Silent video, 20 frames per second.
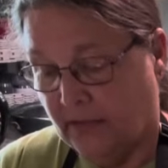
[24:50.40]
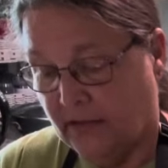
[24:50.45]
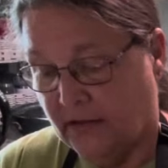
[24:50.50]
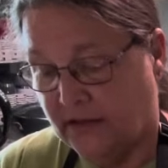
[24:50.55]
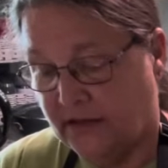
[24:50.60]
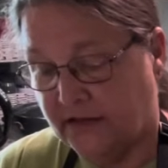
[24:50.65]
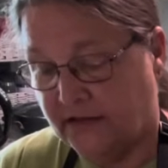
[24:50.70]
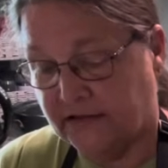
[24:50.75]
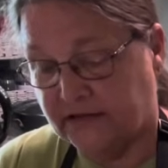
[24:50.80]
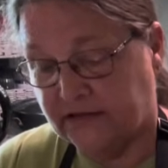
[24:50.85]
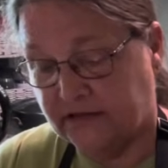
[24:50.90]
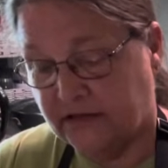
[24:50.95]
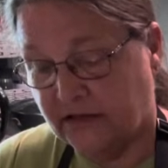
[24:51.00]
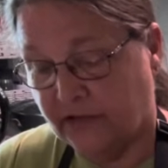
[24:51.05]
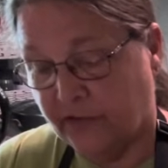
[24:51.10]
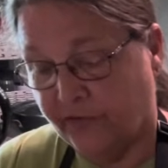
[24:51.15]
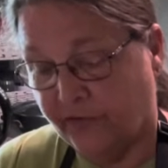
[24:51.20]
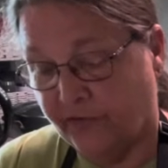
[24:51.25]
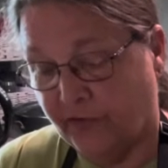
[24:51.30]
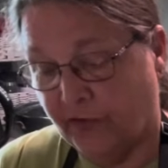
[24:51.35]
And it's
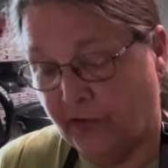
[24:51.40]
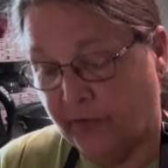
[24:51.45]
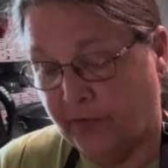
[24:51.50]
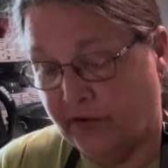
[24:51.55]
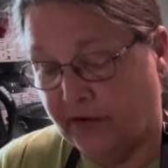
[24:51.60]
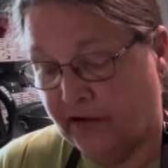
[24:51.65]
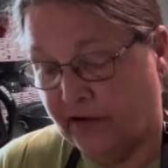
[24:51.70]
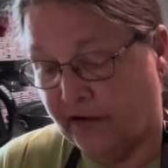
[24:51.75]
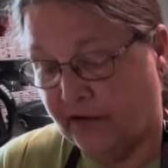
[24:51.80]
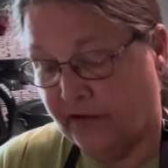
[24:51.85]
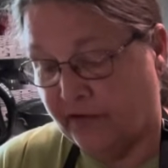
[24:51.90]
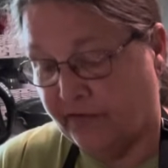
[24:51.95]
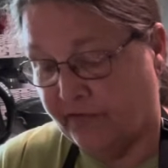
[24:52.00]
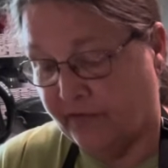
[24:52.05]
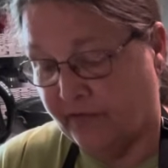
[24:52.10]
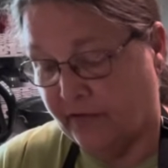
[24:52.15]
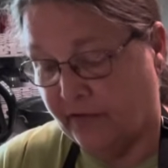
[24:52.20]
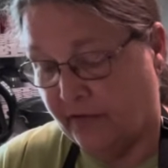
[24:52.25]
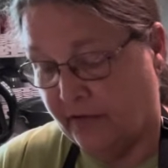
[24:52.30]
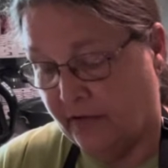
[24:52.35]
still firm
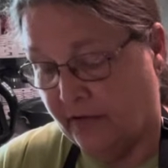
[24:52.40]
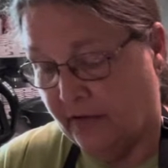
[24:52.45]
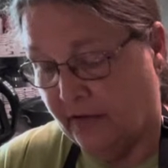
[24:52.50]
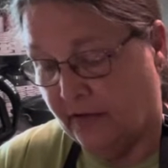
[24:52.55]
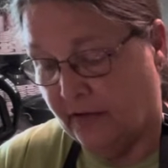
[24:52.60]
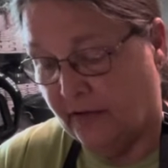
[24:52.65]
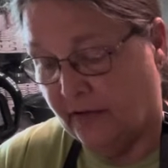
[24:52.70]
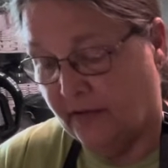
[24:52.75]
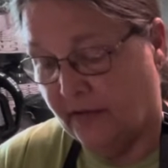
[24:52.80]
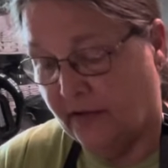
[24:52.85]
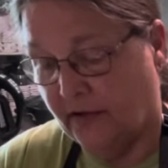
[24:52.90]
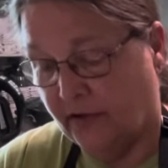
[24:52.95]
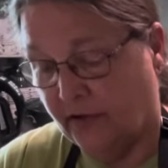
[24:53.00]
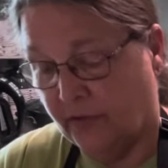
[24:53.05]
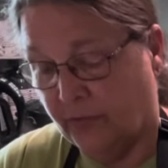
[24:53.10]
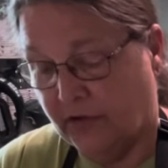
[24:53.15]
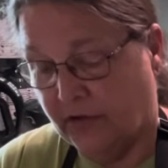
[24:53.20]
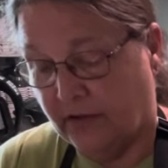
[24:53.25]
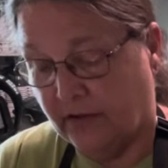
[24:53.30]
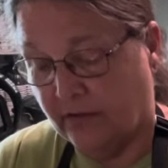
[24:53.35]
enough that
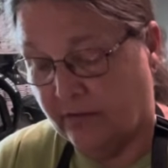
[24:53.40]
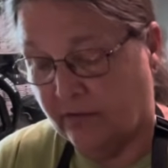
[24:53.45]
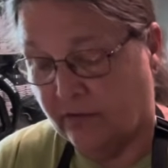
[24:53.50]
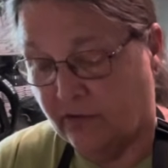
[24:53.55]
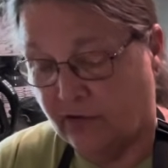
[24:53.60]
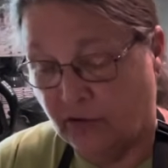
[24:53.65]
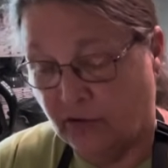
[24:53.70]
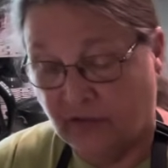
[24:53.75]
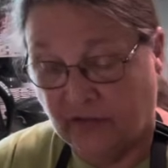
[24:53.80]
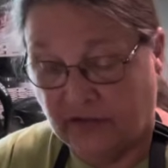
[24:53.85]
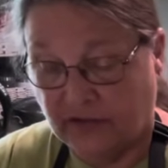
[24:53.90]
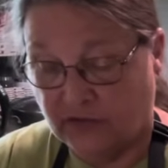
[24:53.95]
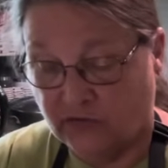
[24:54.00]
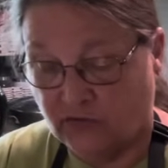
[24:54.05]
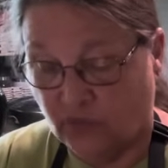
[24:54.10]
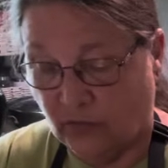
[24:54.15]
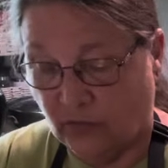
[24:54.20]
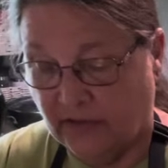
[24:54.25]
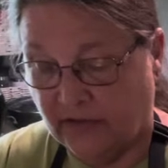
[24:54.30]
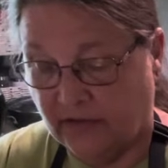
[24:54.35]
you can do things
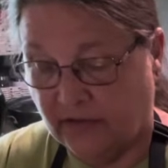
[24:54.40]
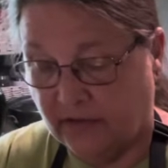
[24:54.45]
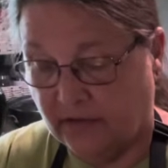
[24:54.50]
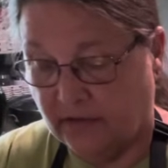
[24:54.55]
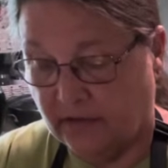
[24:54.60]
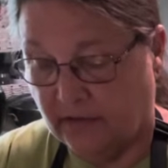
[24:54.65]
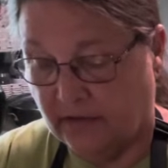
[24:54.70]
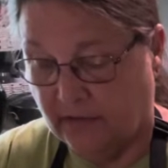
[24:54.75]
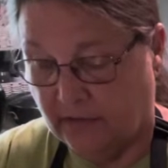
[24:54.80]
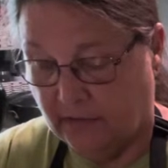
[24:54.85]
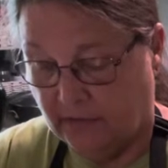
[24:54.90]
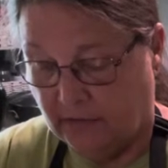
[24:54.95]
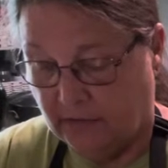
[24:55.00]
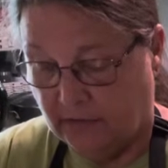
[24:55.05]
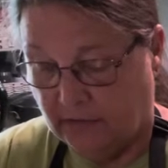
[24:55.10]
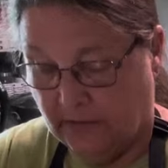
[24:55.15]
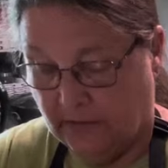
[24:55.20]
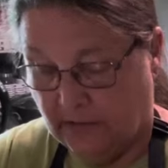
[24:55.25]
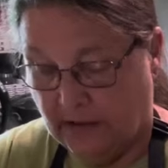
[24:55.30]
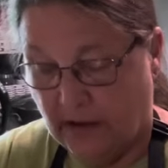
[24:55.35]
with it.
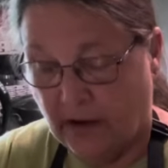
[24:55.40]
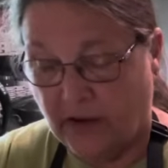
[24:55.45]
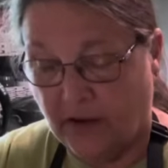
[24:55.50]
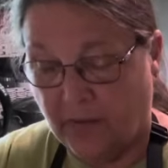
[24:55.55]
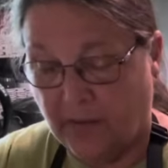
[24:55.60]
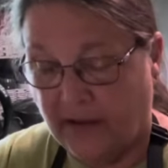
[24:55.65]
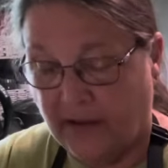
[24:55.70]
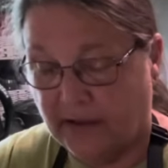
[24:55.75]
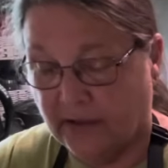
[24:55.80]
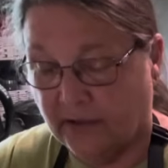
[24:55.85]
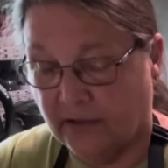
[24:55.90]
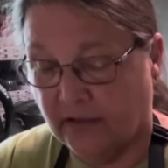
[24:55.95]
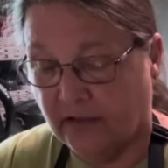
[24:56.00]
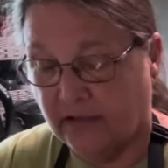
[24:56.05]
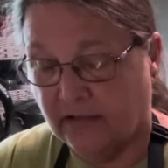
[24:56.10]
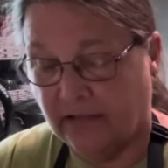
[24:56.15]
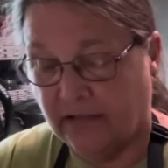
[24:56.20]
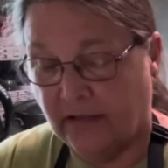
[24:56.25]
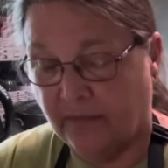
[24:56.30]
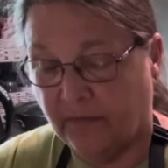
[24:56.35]
I'll go back and
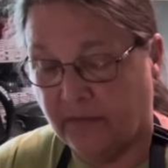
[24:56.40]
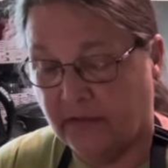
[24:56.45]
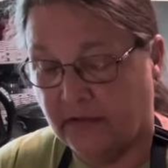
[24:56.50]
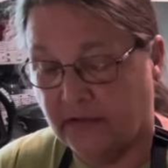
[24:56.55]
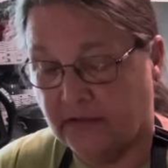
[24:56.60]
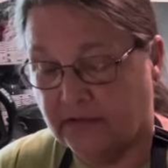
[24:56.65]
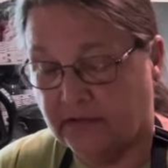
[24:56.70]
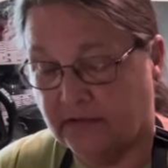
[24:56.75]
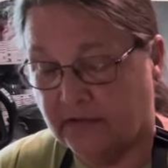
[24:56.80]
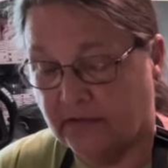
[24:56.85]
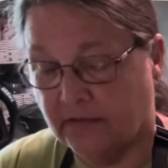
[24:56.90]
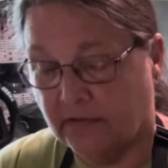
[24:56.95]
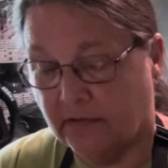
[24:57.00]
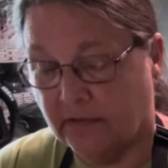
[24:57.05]
cut that piece.